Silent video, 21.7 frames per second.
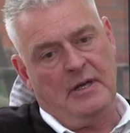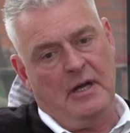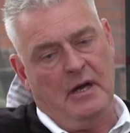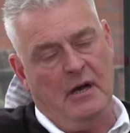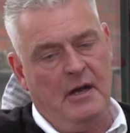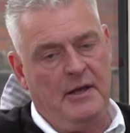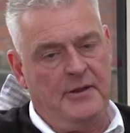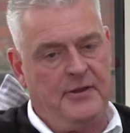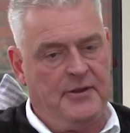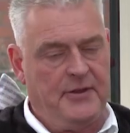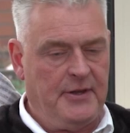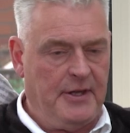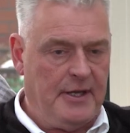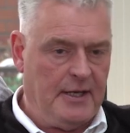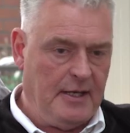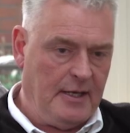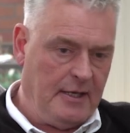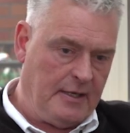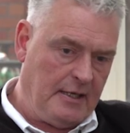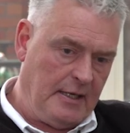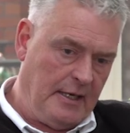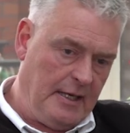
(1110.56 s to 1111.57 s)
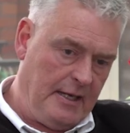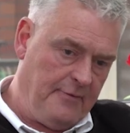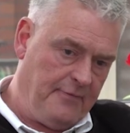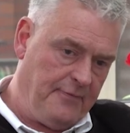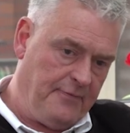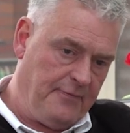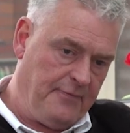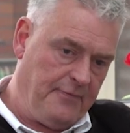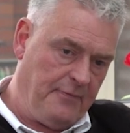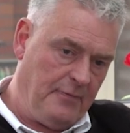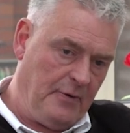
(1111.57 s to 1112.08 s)
I think
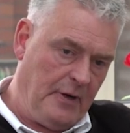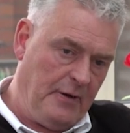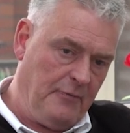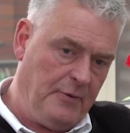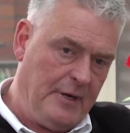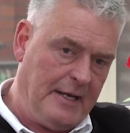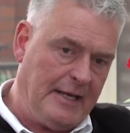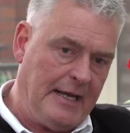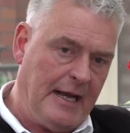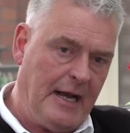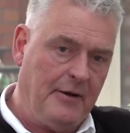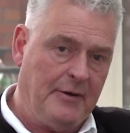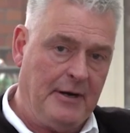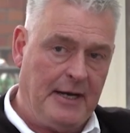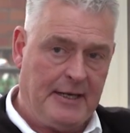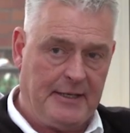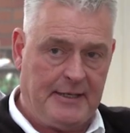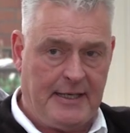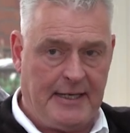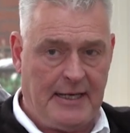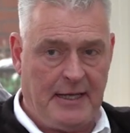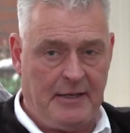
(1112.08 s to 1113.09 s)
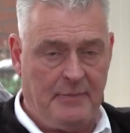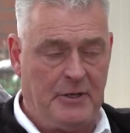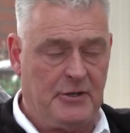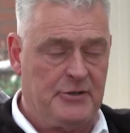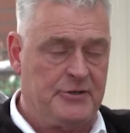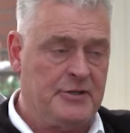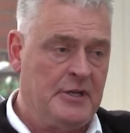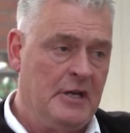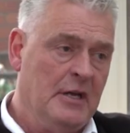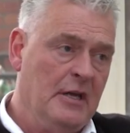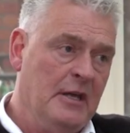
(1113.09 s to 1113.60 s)
if we get our act together,
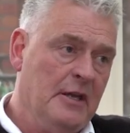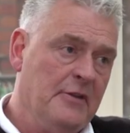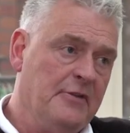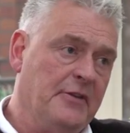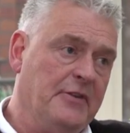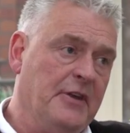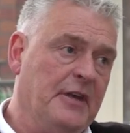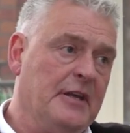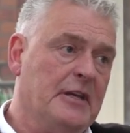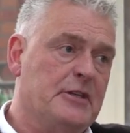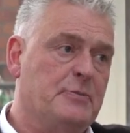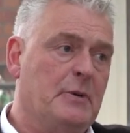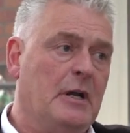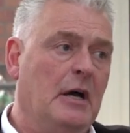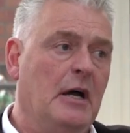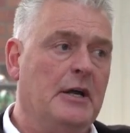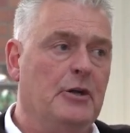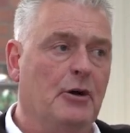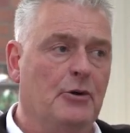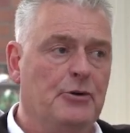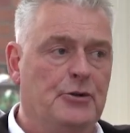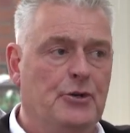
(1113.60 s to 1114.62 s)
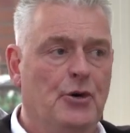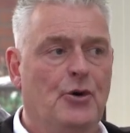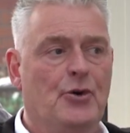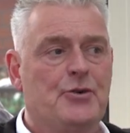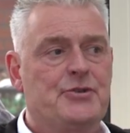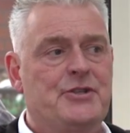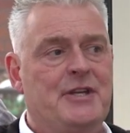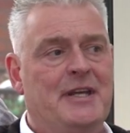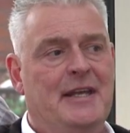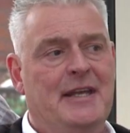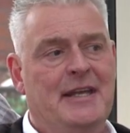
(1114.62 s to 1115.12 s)
because the thing is, when I knock
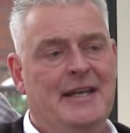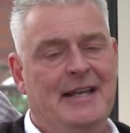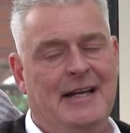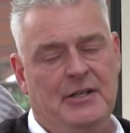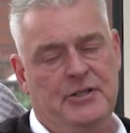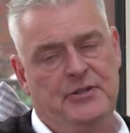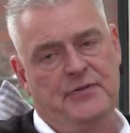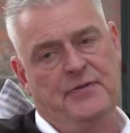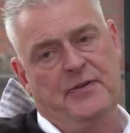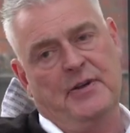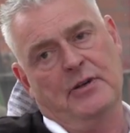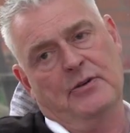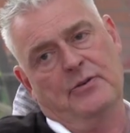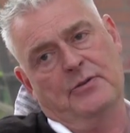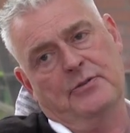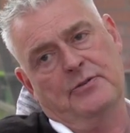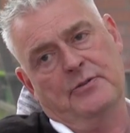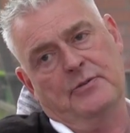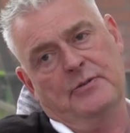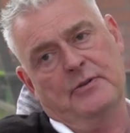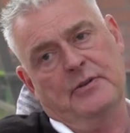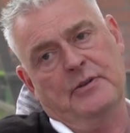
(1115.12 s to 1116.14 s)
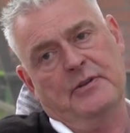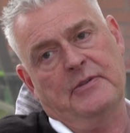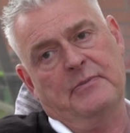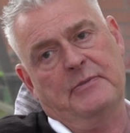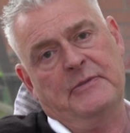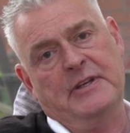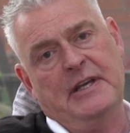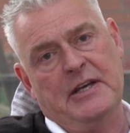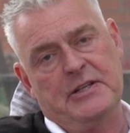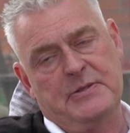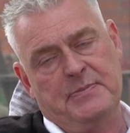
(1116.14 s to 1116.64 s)
doors in Ashfield,
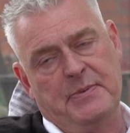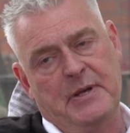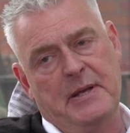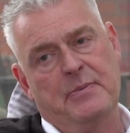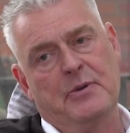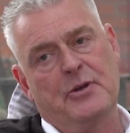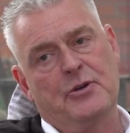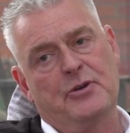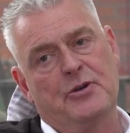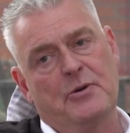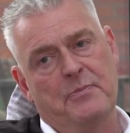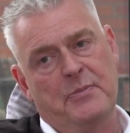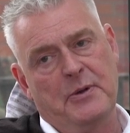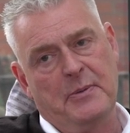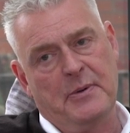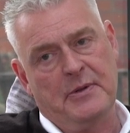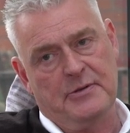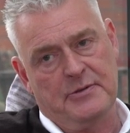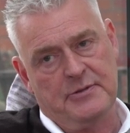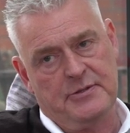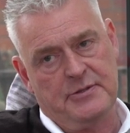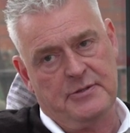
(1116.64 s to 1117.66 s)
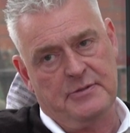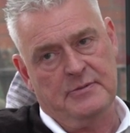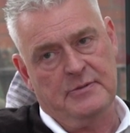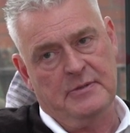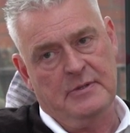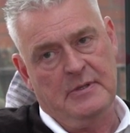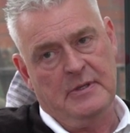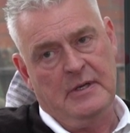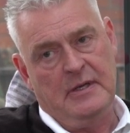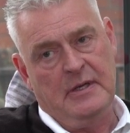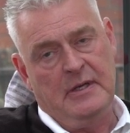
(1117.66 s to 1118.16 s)
yes, people are grumpy with us.
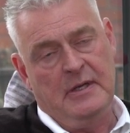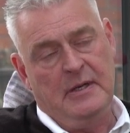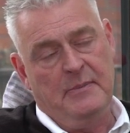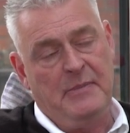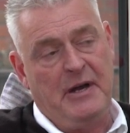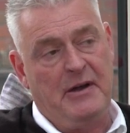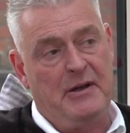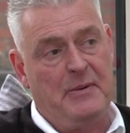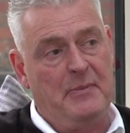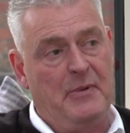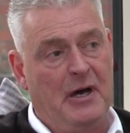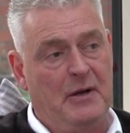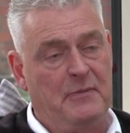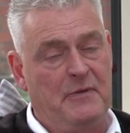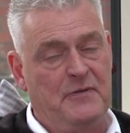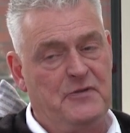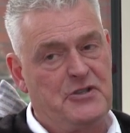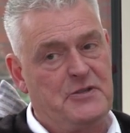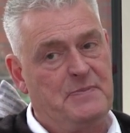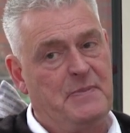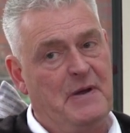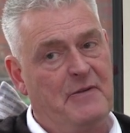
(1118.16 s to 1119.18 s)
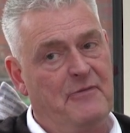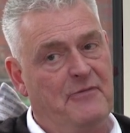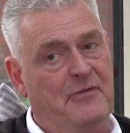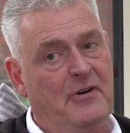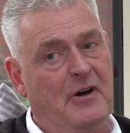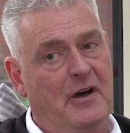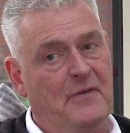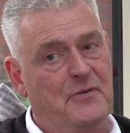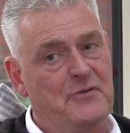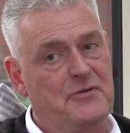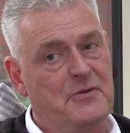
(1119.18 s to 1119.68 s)
Bearing in mind we've just spent
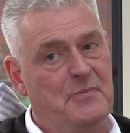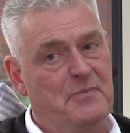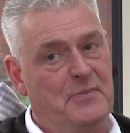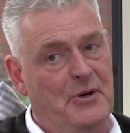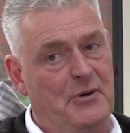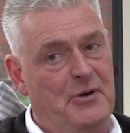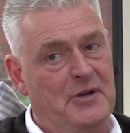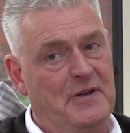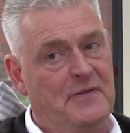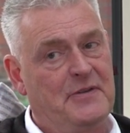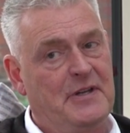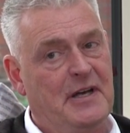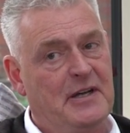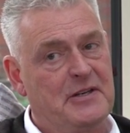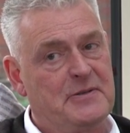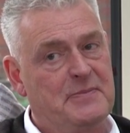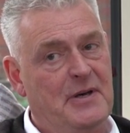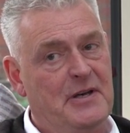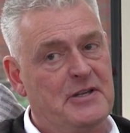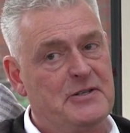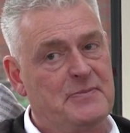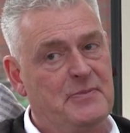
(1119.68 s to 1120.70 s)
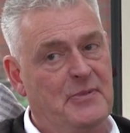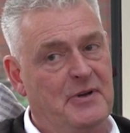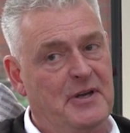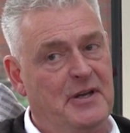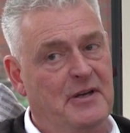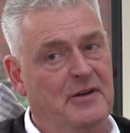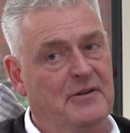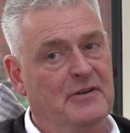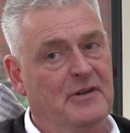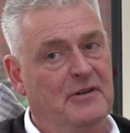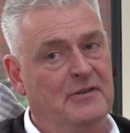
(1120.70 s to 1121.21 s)
500 billion of taxpayers' money
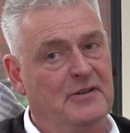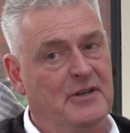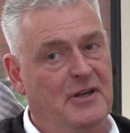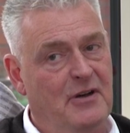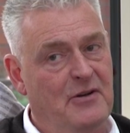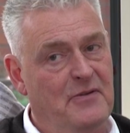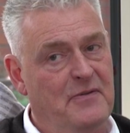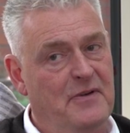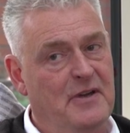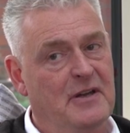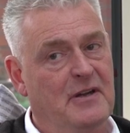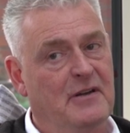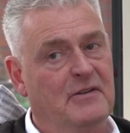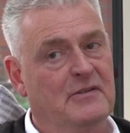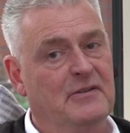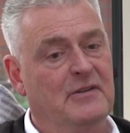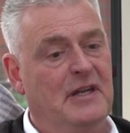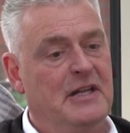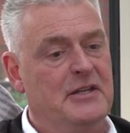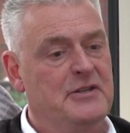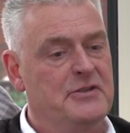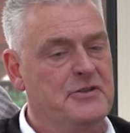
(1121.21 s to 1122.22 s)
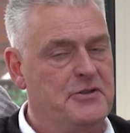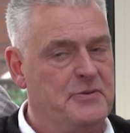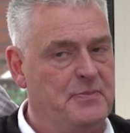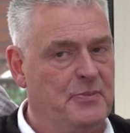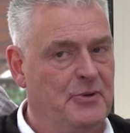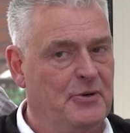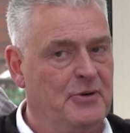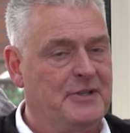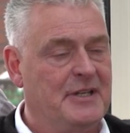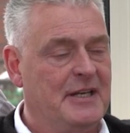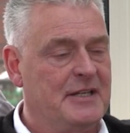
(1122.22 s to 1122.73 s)
on COVID, on energy
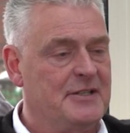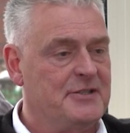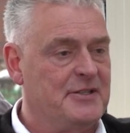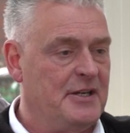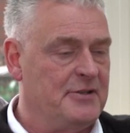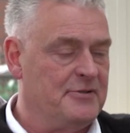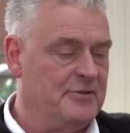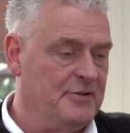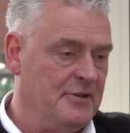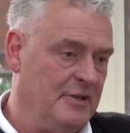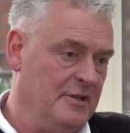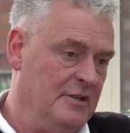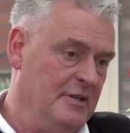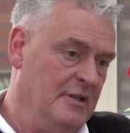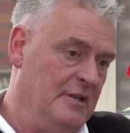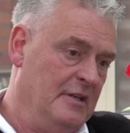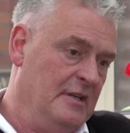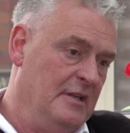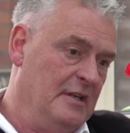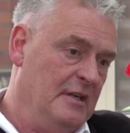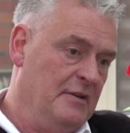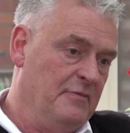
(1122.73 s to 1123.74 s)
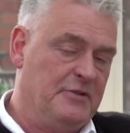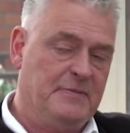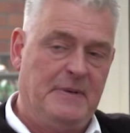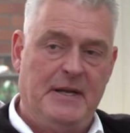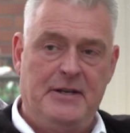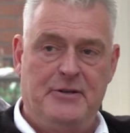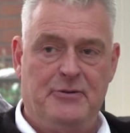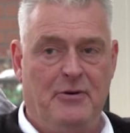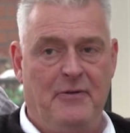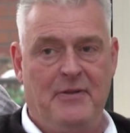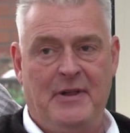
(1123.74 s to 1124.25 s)
support, etc. We
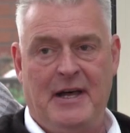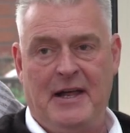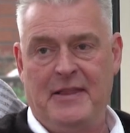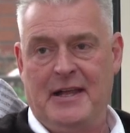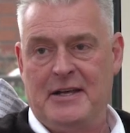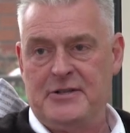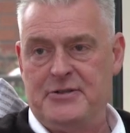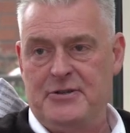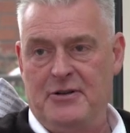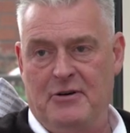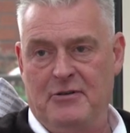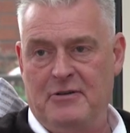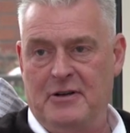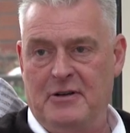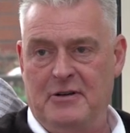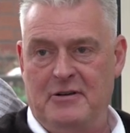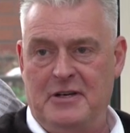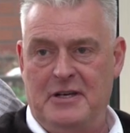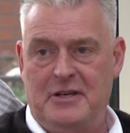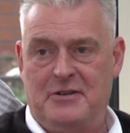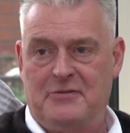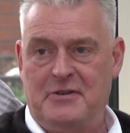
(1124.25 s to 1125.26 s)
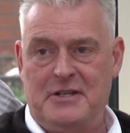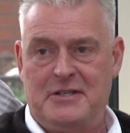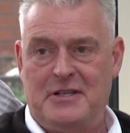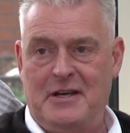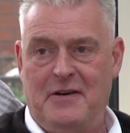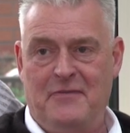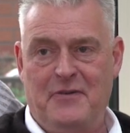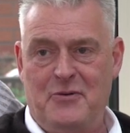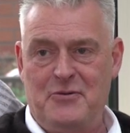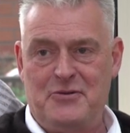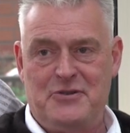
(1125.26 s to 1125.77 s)
spent all that. That's not increased
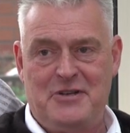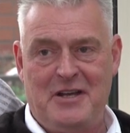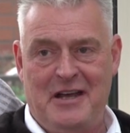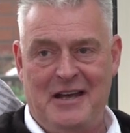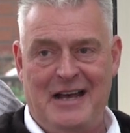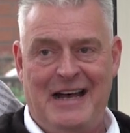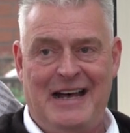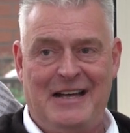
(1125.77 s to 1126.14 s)
our vote share at all.